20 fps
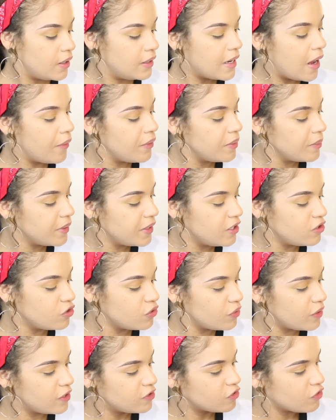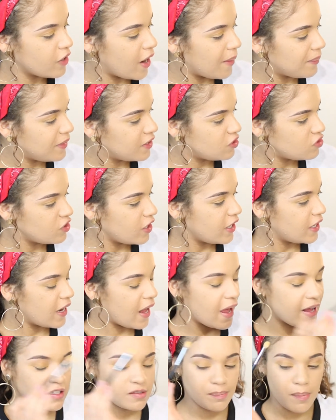Now what I'm going to do is grab the shade
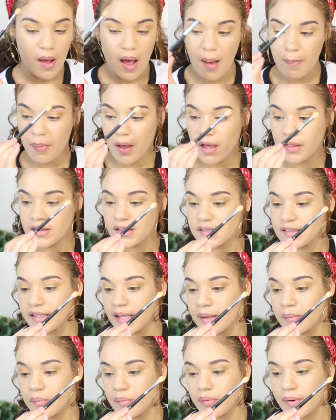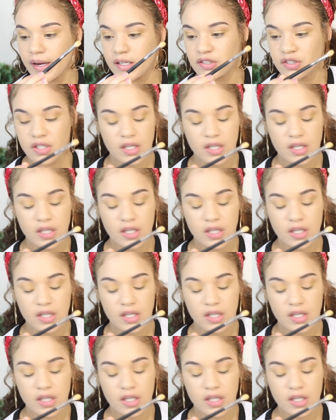Ice Pop on the same brush